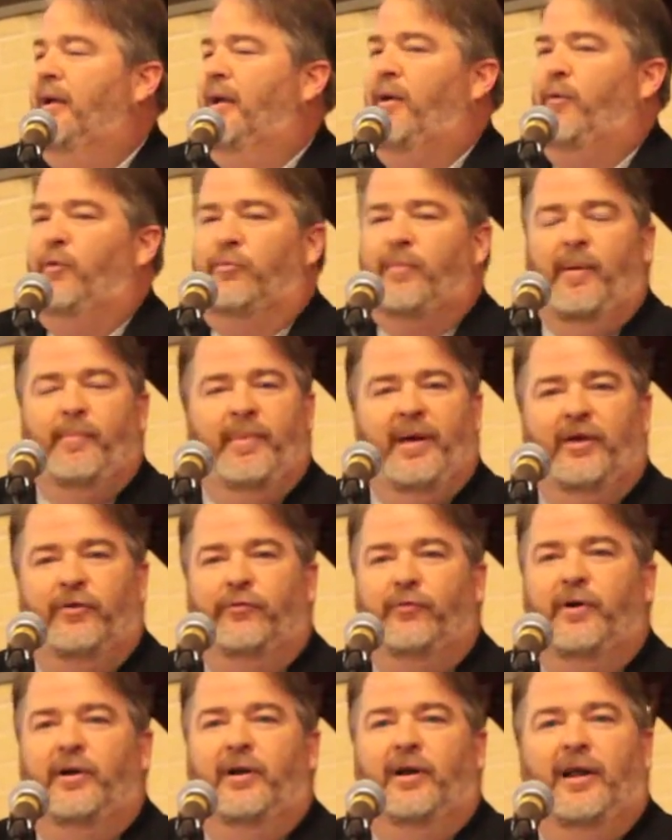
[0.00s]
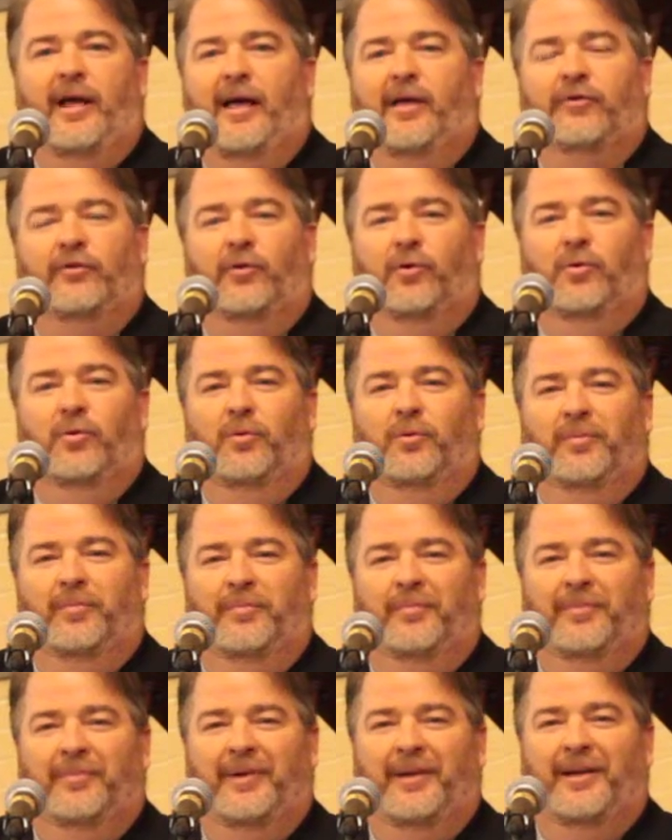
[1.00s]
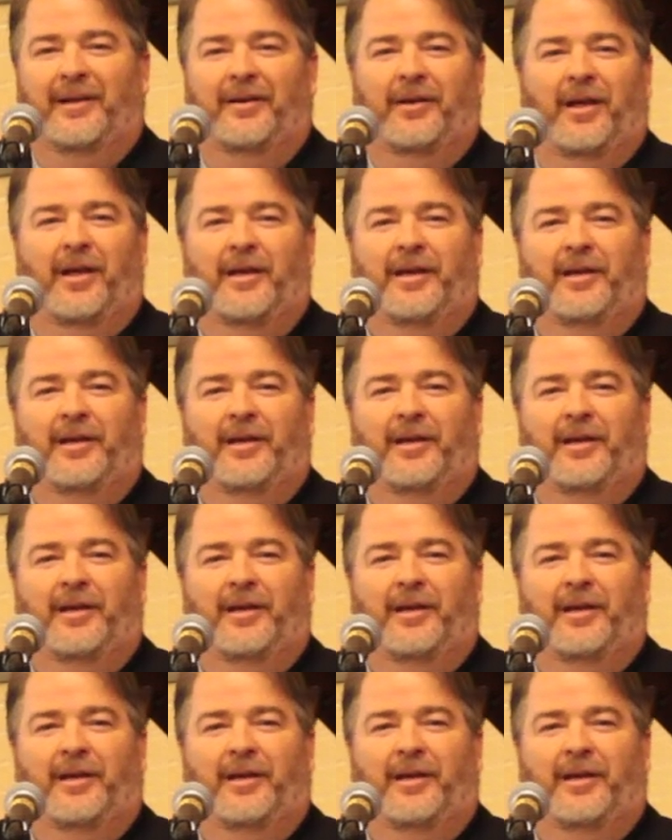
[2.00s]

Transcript: He was my best friend in high school. And